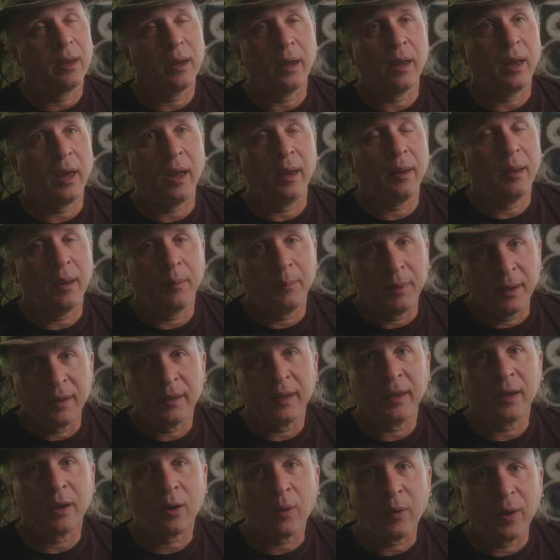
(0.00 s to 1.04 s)
I mean,
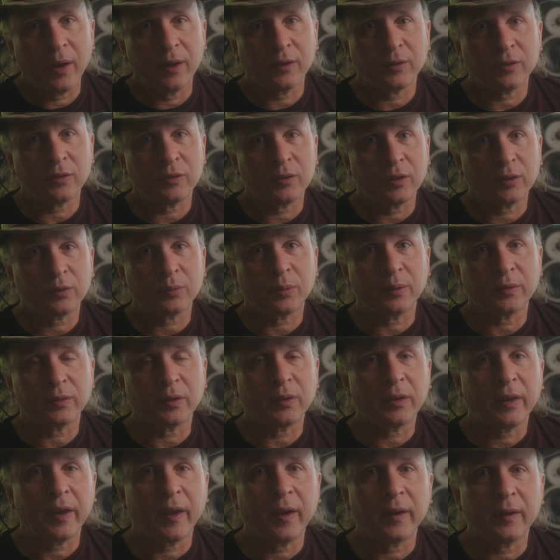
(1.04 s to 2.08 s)
the equation just
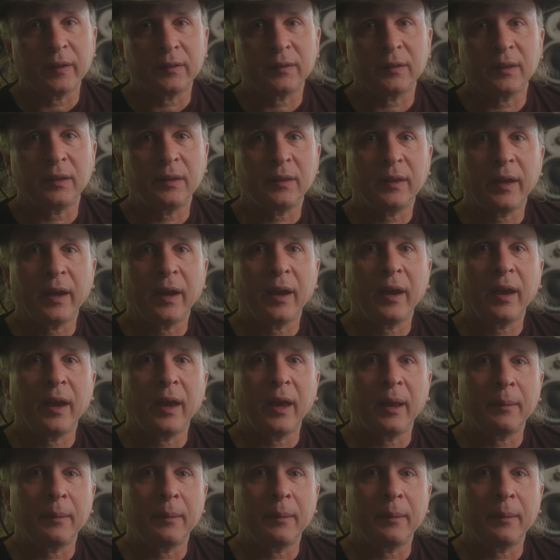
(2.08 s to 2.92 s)
wasn't there to sit there